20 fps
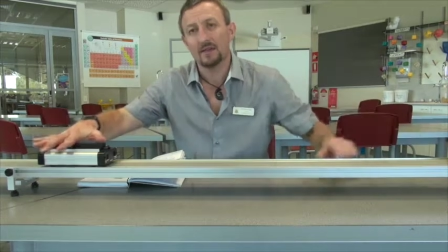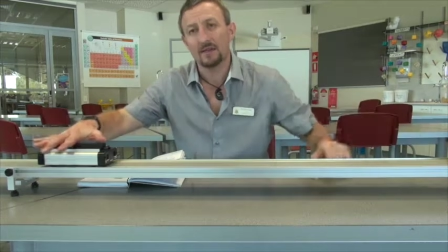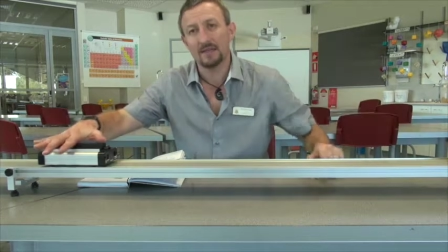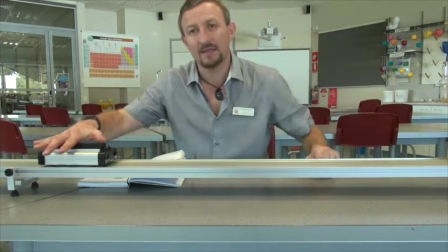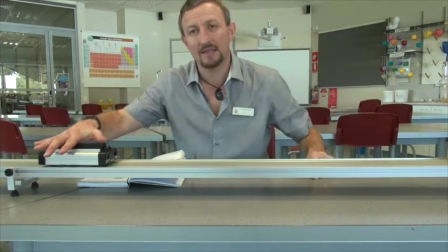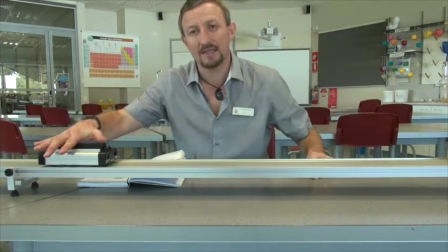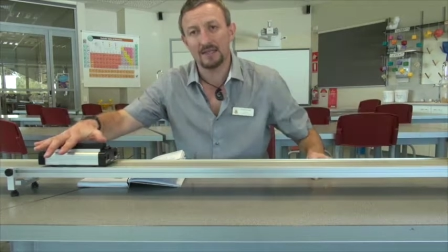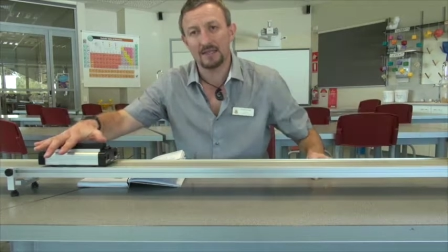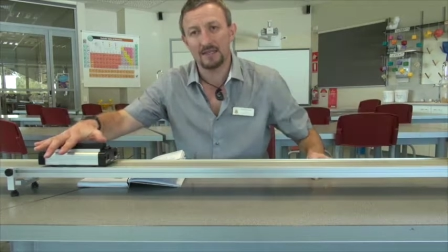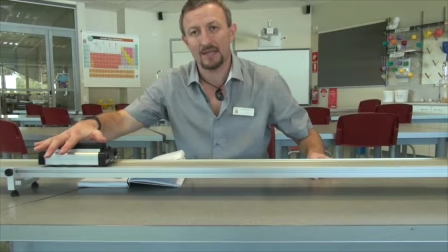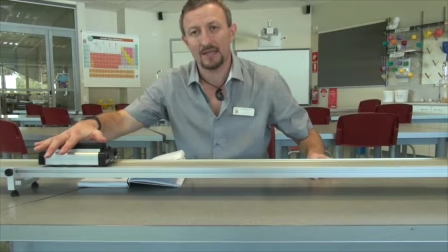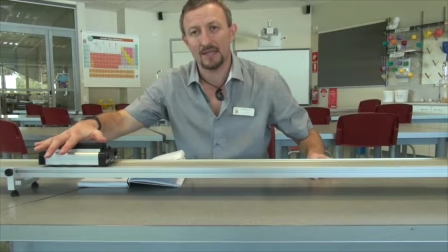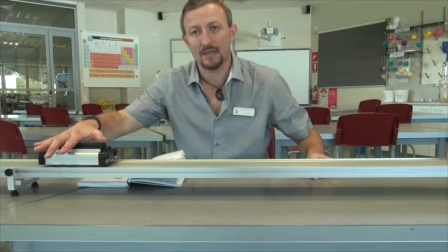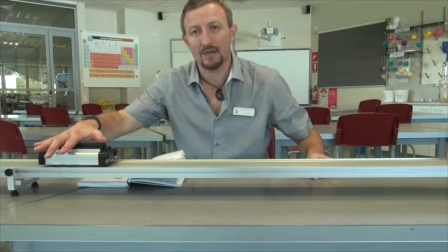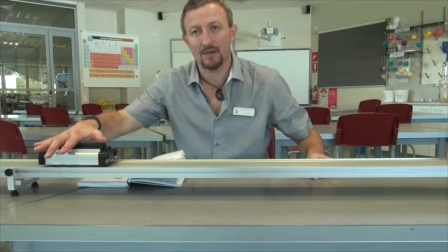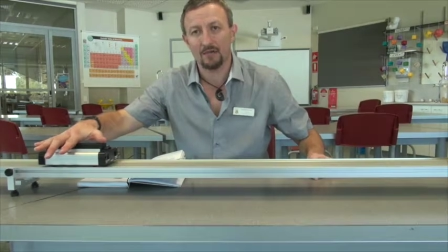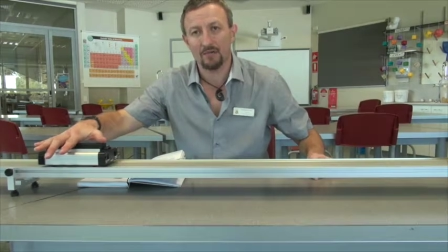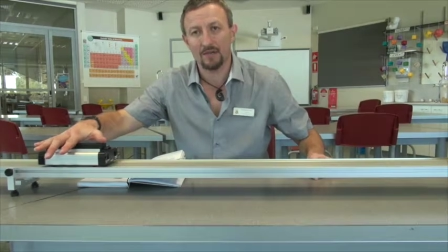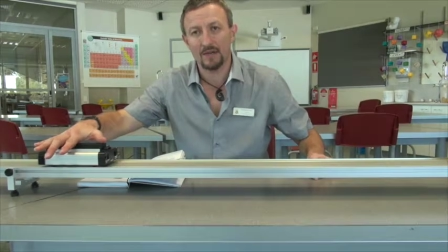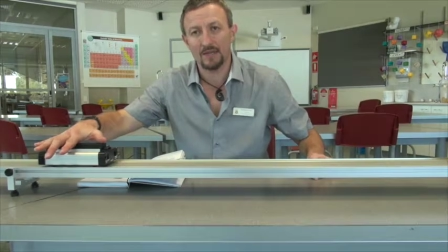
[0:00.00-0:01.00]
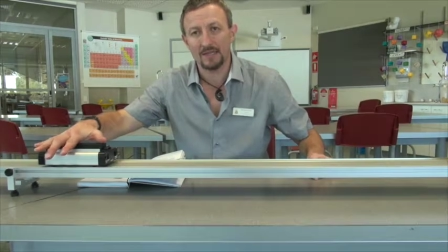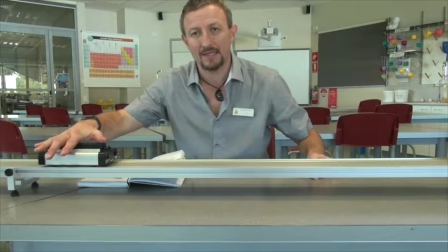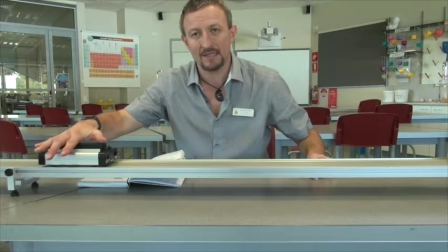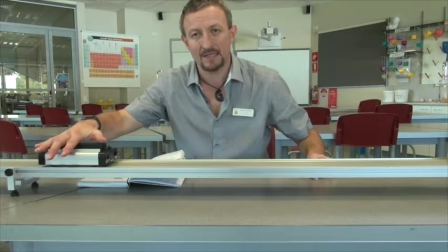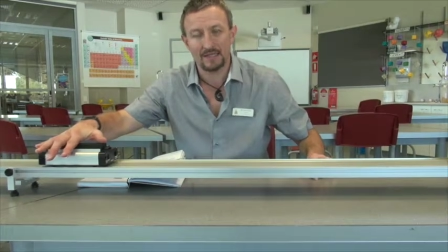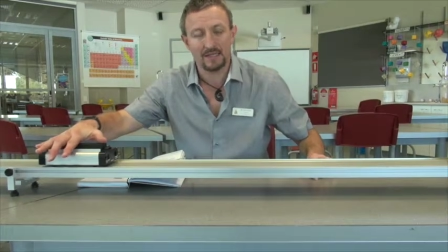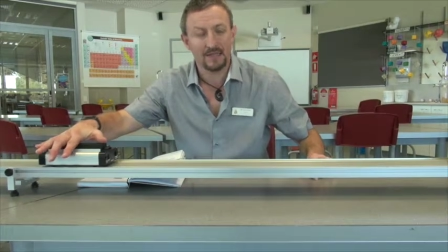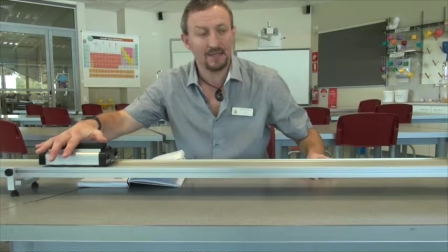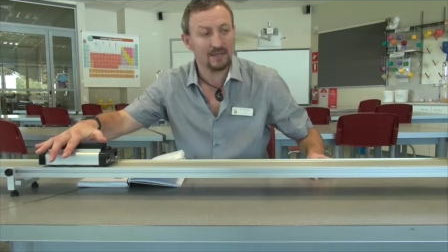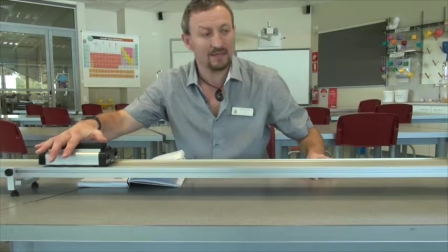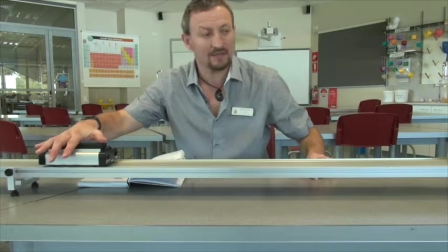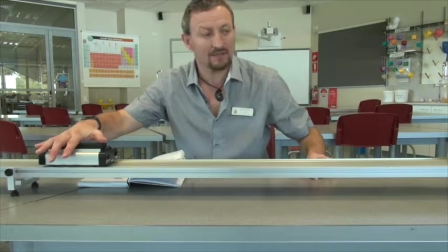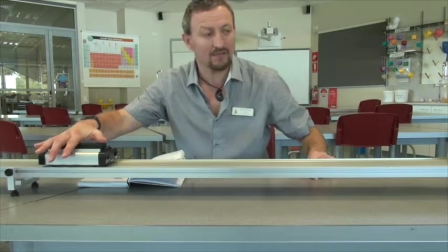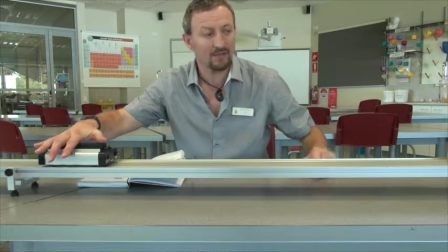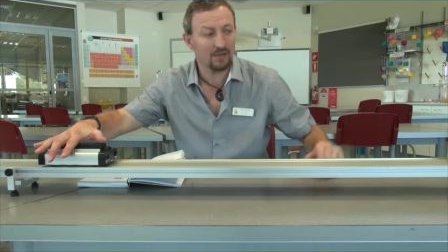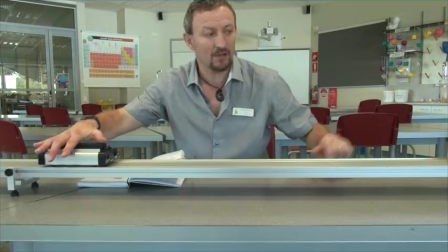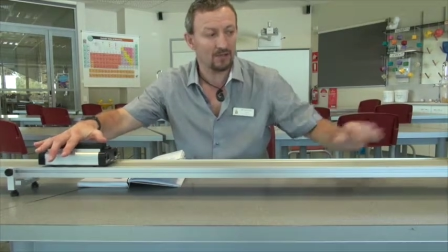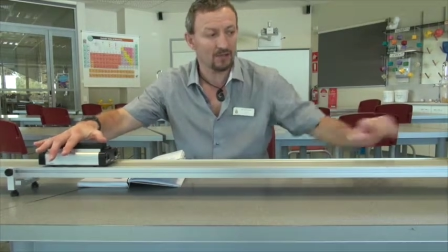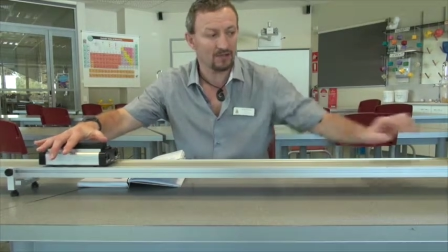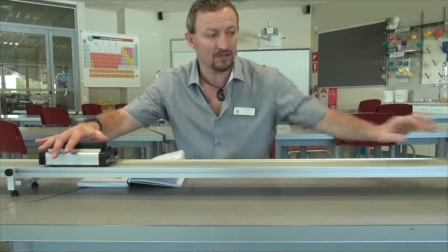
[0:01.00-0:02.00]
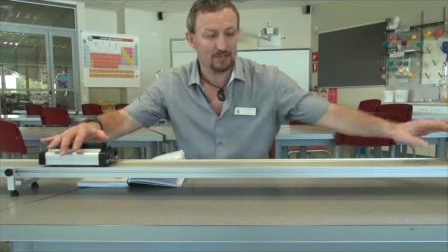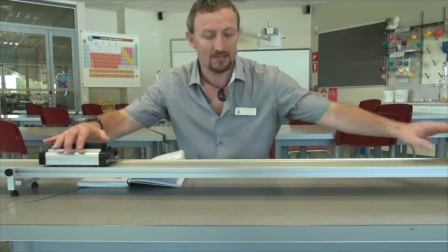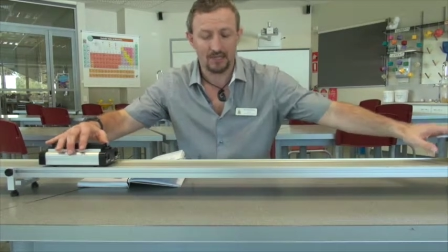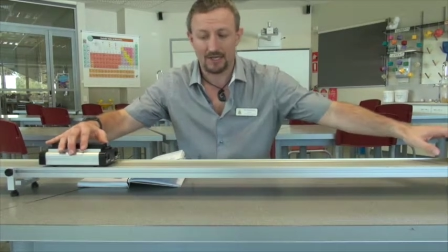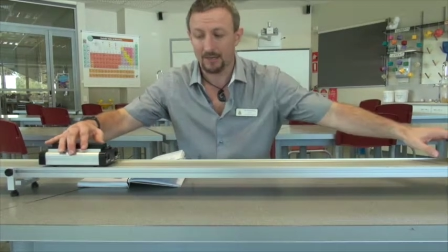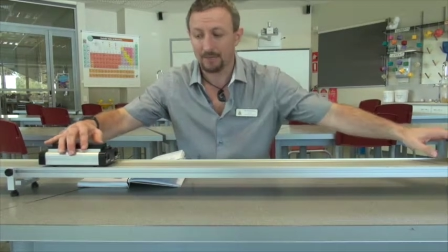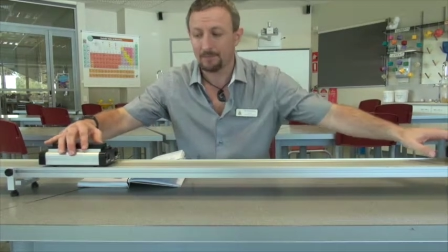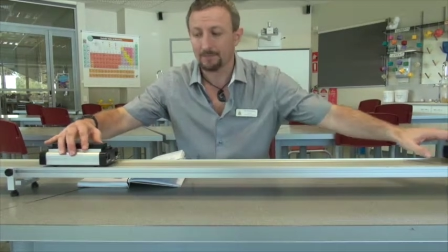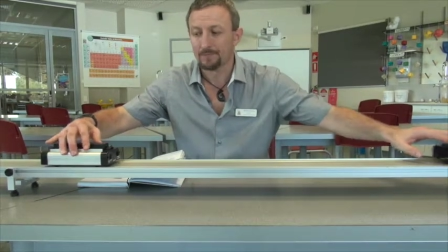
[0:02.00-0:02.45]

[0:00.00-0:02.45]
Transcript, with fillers: this decreases in its velocity.